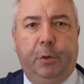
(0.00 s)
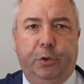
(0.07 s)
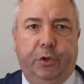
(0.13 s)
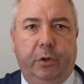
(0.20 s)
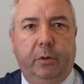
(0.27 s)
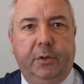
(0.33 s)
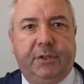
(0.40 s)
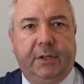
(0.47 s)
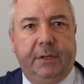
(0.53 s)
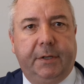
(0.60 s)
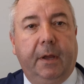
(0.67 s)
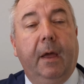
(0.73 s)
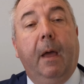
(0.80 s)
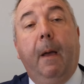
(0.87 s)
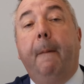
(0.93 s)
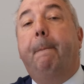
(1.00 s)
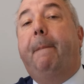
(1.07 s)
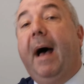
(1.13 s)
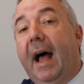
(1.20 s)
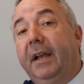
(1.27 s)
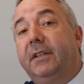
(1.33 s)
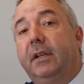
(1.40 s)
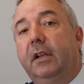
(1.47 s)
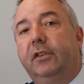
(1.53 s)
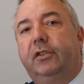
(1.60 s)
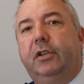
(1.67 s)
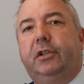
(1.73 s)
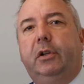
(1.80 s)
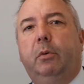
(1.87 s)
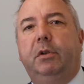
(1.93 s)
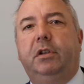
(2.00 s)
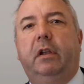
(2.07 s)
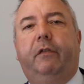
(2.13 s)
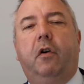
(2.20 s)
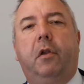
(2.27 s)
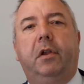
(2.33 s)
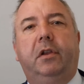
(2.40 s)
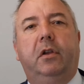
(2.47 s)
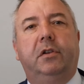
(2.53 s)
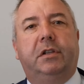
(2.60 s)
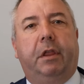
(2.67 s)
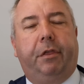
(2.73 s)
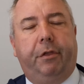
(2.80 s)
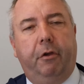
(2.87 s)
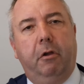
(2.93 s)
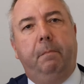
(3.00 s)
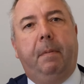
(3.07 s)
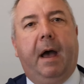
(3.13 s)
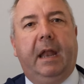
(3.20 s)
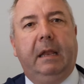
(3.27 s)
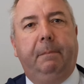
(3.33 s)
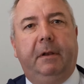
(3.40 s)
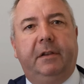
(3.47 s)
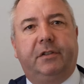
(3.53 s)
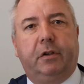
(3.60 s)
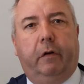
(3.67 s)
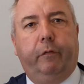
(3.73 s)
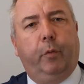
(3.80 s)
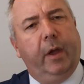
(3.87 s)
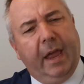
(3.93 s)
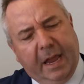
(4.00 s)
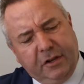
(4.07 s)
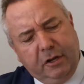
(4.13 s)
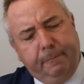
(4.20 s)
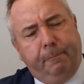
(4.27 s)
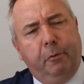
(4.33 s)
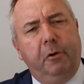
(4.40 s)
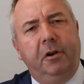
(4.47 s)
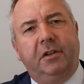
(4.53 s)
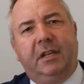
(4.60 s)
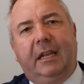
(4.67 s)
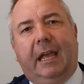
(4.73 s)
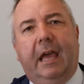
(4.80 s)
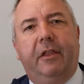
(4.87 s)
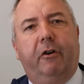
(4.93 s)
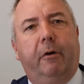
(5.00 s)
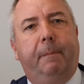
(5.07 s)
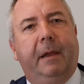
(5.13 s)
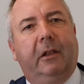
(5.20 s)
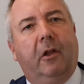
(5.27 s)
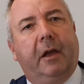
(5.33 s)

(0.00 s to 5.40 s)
produce it, but to do it, you've got to use a third-party bit of software, and you put it together a bit